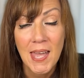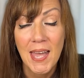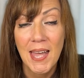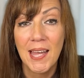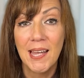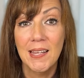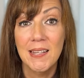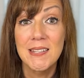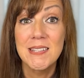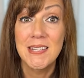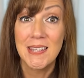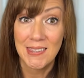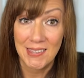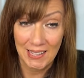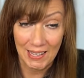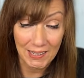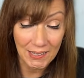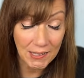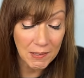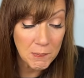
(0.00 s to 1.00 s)
And
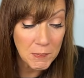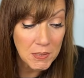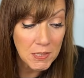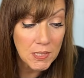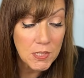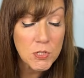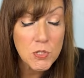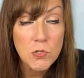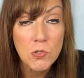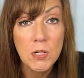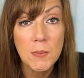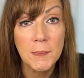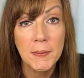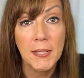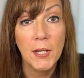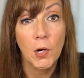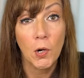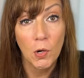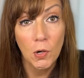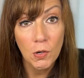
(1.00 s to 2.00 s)
that can be
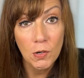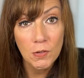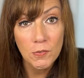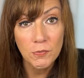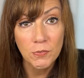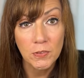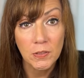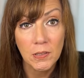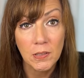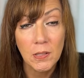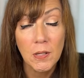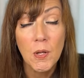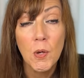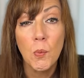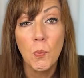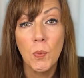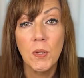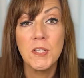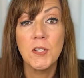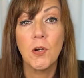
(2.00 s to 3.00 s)
extremely hurtful
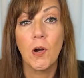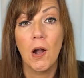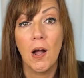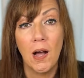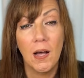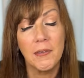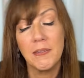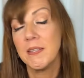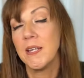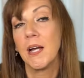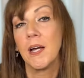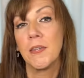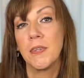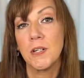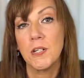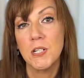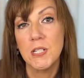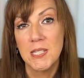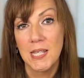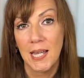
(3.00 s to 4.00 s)
when you're on the
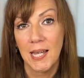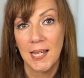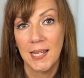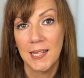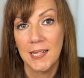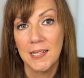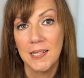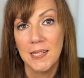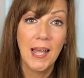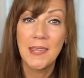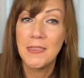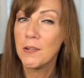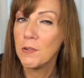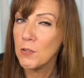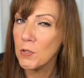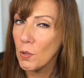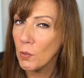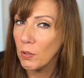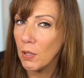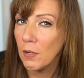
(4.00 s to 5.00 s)
other side and they're
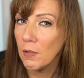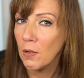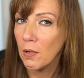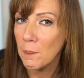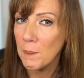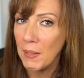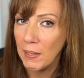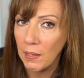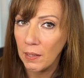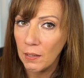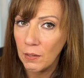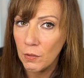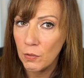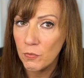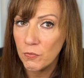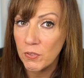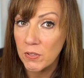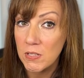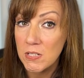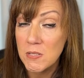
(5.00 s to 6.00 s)
no longer making you
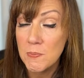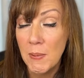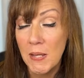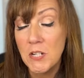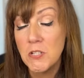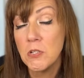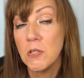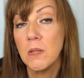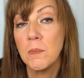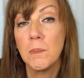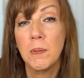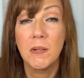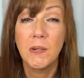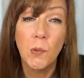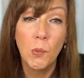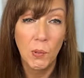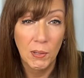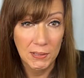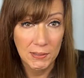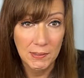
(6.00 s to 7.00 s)
feel special, but
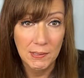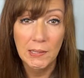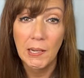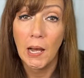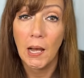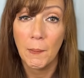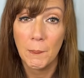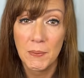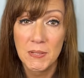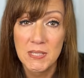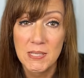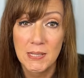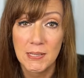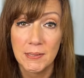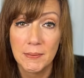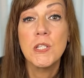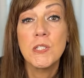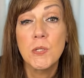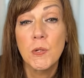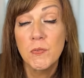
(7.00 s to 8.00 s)
quite the
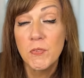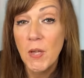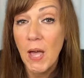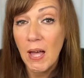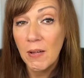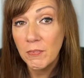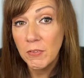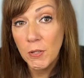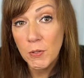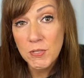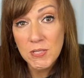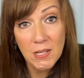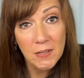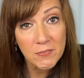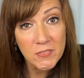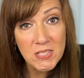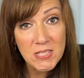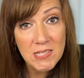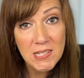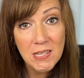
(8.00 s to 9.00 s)
opposite. So if you have low
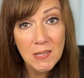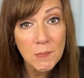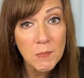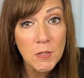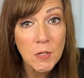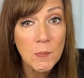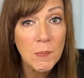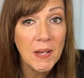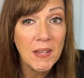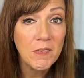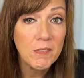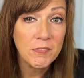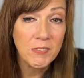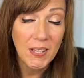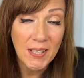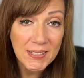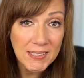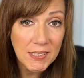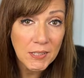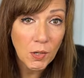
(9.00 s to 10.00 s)
self-esteem, you might
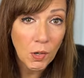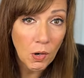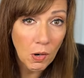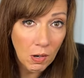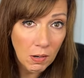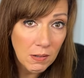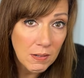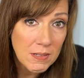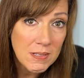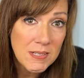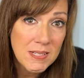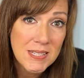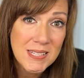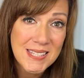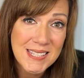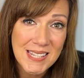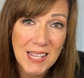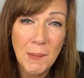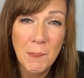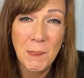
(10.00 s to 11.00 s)
find it hard to
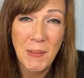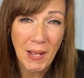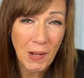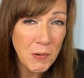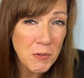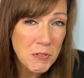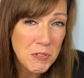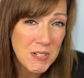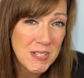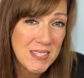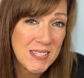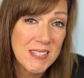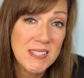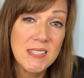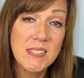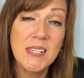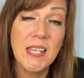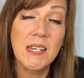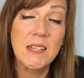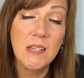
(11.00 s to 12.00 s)
set boundaries and
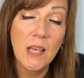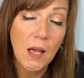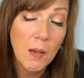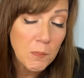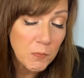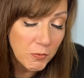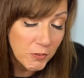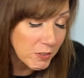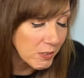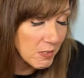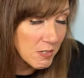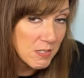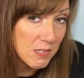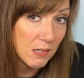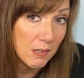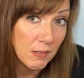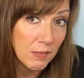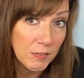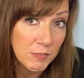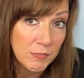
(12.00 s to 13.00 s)
stand up for
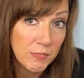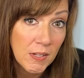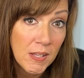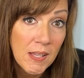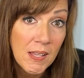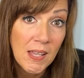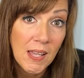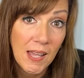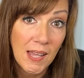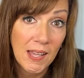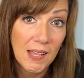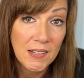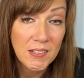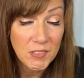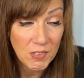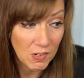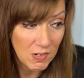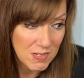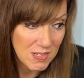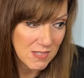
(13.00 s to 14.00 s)
yourself. And
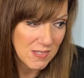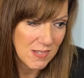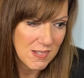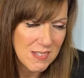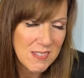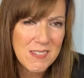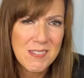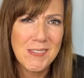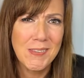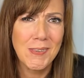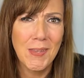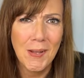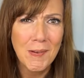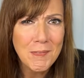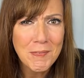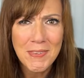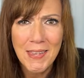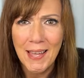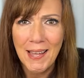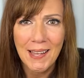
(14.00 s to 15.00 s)
narcissists
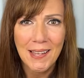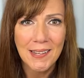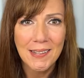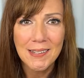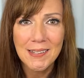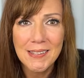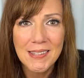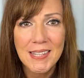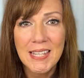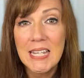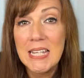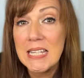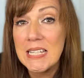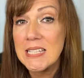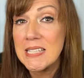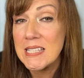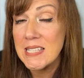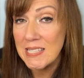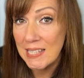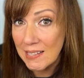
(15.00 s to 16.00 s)
love that. They
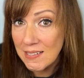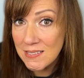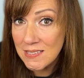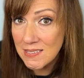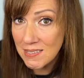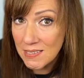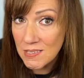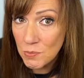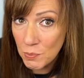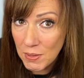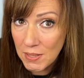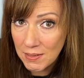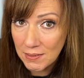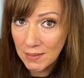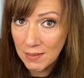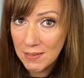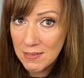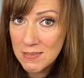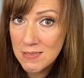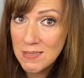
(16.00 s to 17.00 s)
can sense this
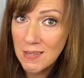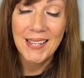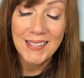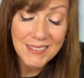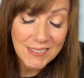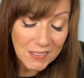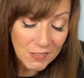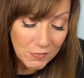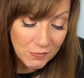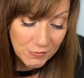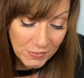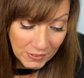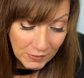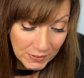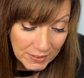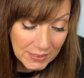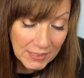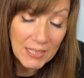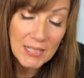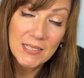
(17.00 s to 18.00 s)
weakness, and they're very
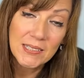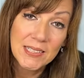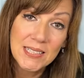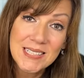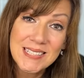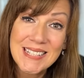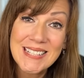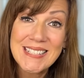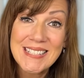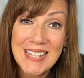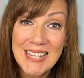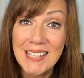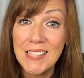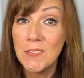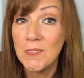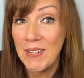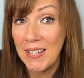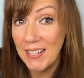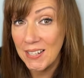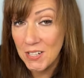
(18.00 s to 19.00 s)
likely to take
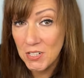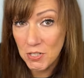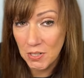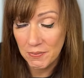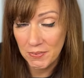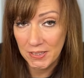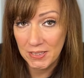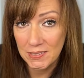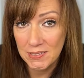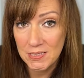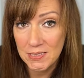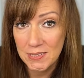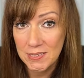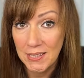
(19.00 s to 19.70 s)
advantage of it